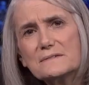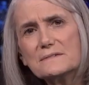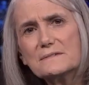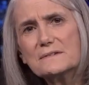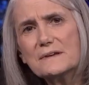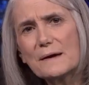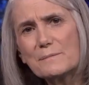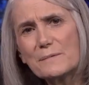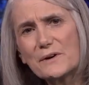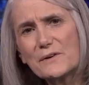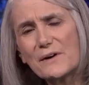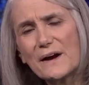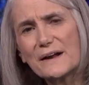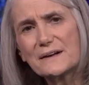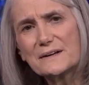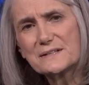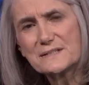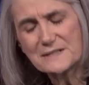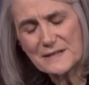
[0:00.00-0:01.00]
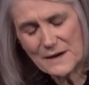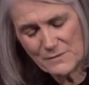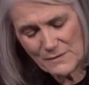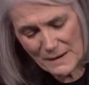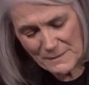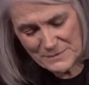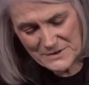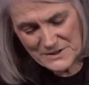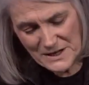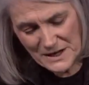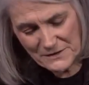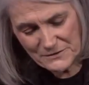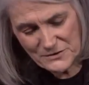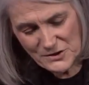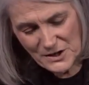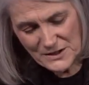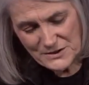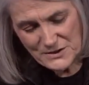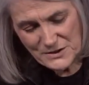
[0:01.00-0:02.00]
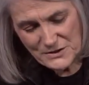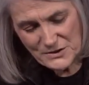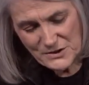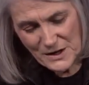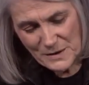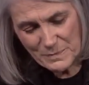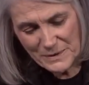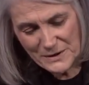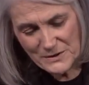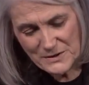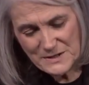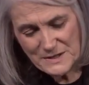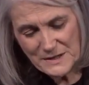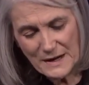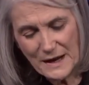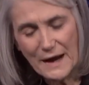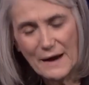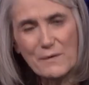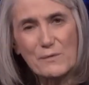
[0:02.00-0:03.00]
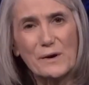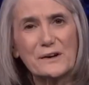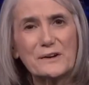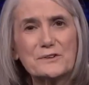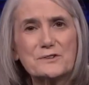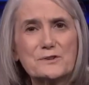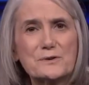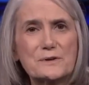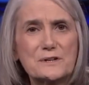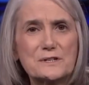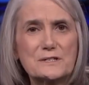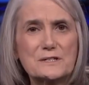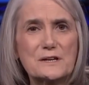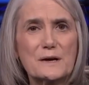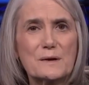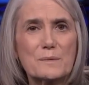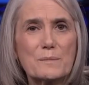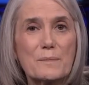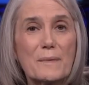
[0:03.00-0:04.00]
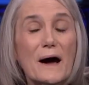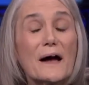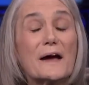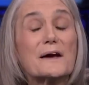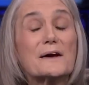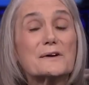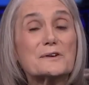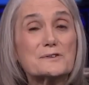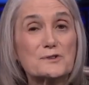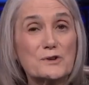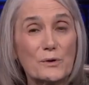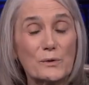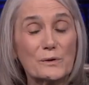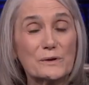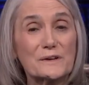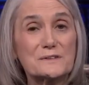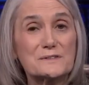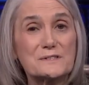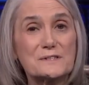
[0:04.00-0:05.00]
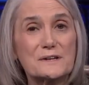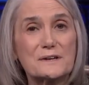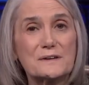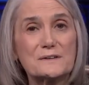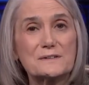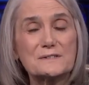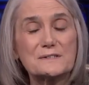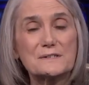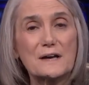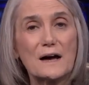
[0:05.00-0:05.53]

Democratic State Representative Justin J. Pearson, I wanted to extend my condolences